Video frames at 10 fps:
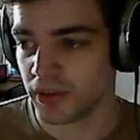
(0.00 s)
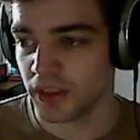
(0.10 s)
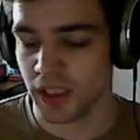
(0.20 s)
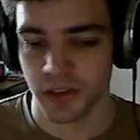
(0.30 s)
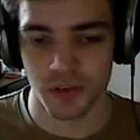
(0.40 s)

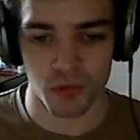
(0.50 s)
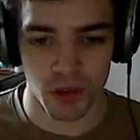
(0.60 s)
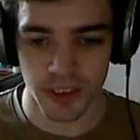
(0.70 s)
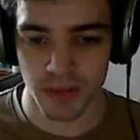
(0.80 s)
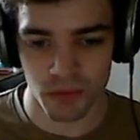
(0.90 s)
Just
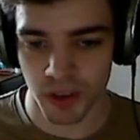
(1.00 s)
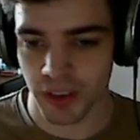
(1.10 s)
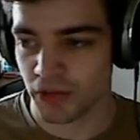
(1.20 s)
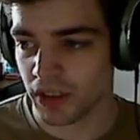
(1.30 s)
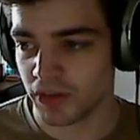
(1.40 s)
keep running
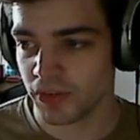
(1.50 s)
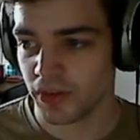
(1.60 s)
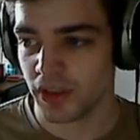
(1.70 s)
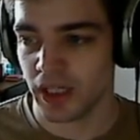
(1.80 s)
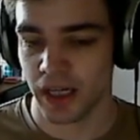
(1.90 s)
around
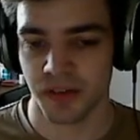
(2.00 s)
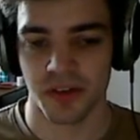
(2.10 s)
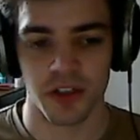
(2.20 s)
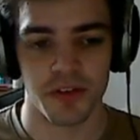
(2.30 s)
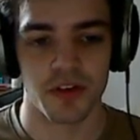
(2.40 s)

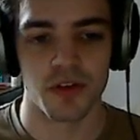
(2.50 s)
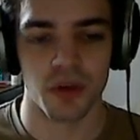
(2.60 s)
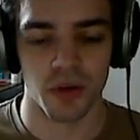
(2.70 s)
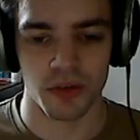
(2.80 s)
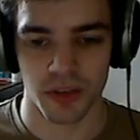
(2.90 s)
outside of his
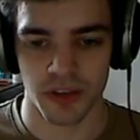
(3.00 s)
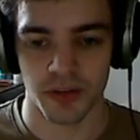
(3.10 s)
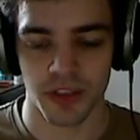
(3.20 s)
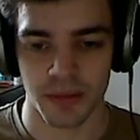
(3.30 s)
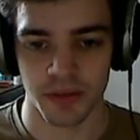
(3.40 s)
control, trying to deal
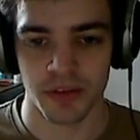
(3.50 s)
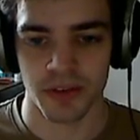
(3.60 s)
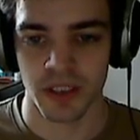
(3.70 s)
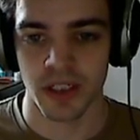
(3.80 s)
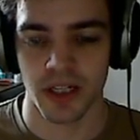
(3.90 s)
damage
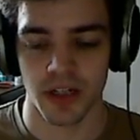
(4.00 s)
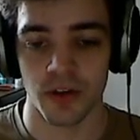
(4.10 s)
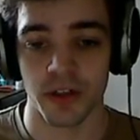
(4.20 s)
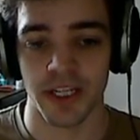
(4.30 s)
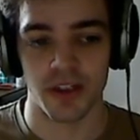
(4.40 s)
and
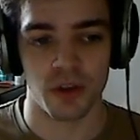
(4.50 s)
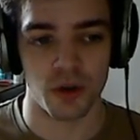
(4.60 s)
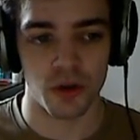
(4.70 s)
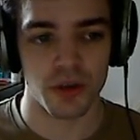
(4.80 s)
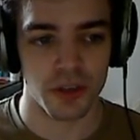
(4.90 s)
not getting
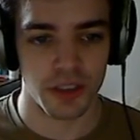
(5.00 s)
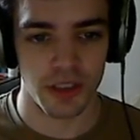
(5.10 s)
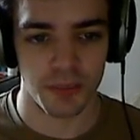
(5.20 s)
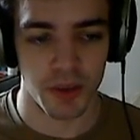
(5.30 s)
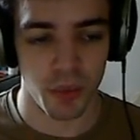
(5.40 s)
caught.
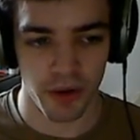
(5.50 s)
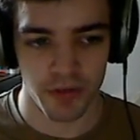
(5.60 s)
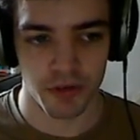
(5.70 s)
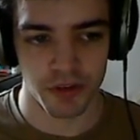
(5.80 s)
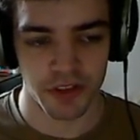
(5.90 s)
Be wary of
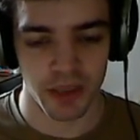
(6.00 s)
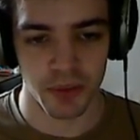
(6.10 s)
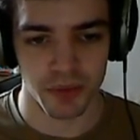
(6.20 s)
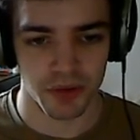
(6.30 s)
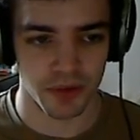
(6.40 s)
your escape
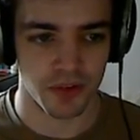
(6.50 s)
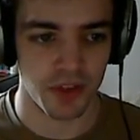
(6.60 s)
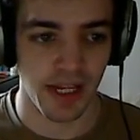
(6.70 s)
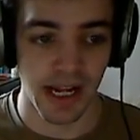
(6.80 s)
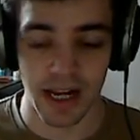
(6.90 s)
options,
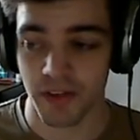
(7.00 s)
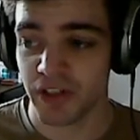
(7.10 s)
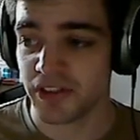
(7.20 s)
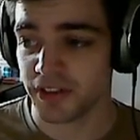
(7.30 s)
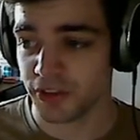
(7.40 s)
and
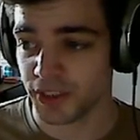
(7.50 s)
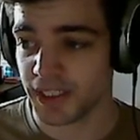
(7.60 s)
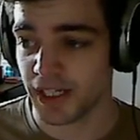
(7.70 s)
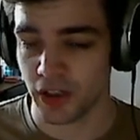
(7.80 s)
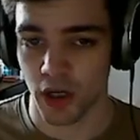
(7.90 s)
eventually you can
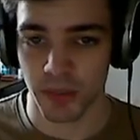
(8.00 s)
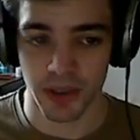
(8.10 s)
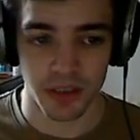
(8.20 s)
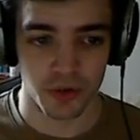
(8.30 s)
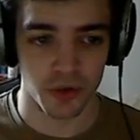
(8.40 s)
get an armor.
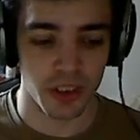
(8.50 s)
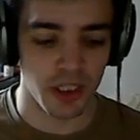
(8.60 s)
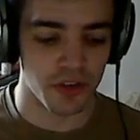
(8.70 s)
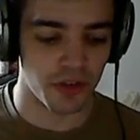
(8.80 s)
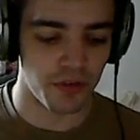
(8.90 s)
So
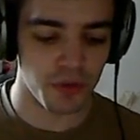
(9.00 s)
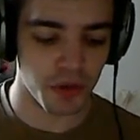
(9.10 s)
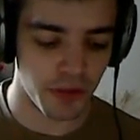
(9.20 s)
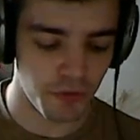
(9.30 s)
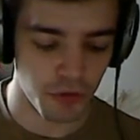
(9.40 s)
if
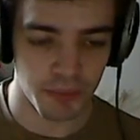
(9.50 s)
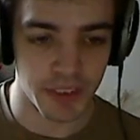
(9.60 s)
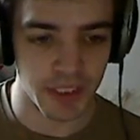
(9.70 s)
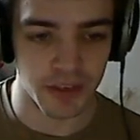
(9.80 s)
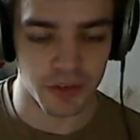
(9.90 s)
you're a
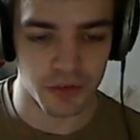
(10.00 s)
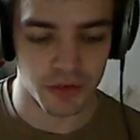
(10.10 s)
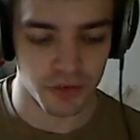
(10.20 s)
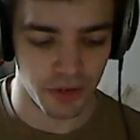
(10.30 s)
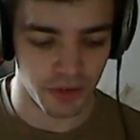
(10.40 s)
beginner
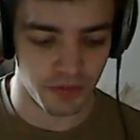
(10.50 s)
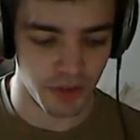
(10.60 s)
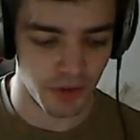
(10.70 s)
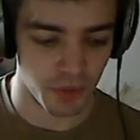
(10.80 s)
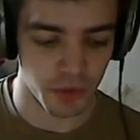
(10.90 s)
trying to
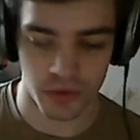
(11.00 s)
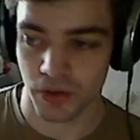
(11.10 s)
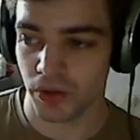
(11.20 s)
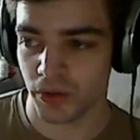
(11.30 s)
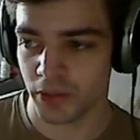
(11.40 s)
figure out what to
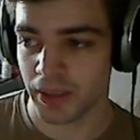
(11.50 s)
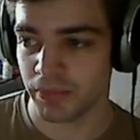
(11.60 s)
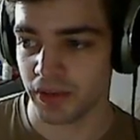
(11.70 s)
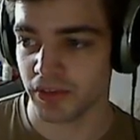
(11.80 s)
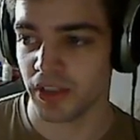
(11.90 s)
do on a map
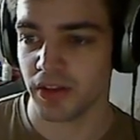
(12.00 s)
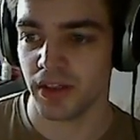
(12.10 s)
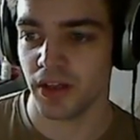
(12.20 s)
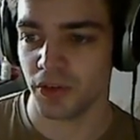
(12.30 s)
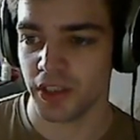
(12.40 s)
like
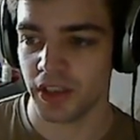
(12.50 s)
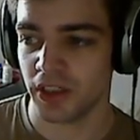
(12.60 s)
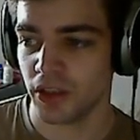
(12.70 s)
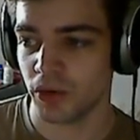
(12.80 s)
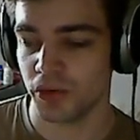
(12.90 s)
ZTN
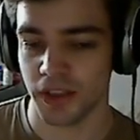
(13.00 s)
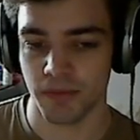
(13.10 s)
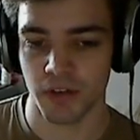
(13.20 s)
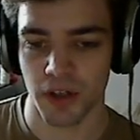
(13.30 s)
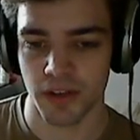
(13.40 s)
or
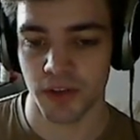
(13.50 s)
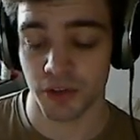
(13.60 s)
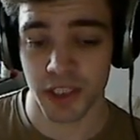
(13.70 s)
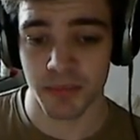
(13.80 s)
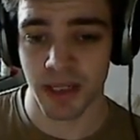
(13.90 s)
DM13 or
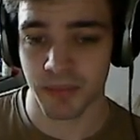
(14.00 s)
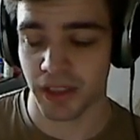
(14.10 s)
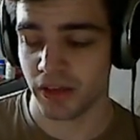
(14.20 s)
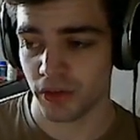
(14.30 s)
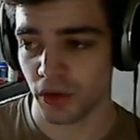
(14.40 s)
any map that
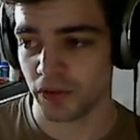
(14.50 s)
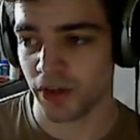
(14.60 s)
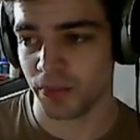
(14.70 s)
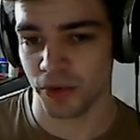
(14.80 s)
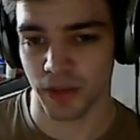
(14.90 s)
has a lot of
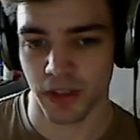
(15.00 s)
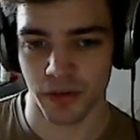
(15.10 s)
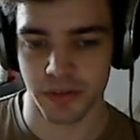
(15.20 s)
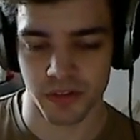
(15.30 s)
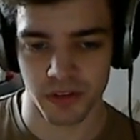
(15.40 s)
armor and health
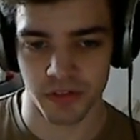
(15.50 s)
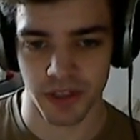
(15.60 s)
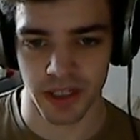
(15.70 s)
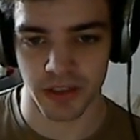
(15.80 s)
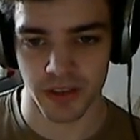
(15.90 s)
and stuff like
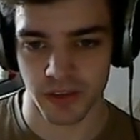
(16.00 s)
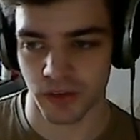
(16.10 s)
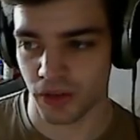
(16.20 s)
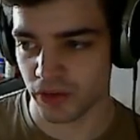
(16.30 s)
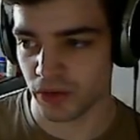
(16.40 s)
that, and
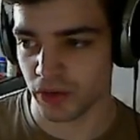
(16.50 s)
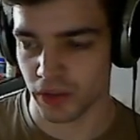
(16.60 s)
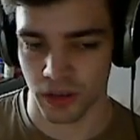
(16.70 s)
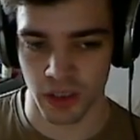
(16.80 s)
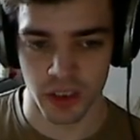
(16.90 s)
is not
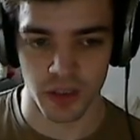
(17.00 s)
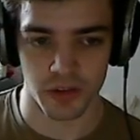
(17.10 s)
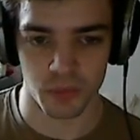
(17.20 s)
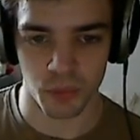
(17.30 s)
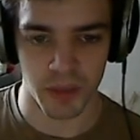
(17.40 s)
a
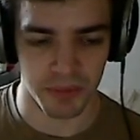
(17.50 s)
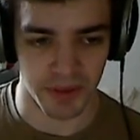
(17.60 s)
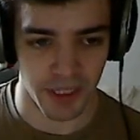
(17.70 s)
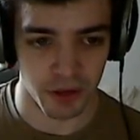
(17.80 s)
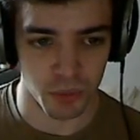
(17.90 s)
small map like
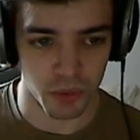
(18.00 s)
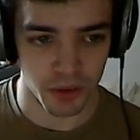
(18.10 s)
Aerowalk,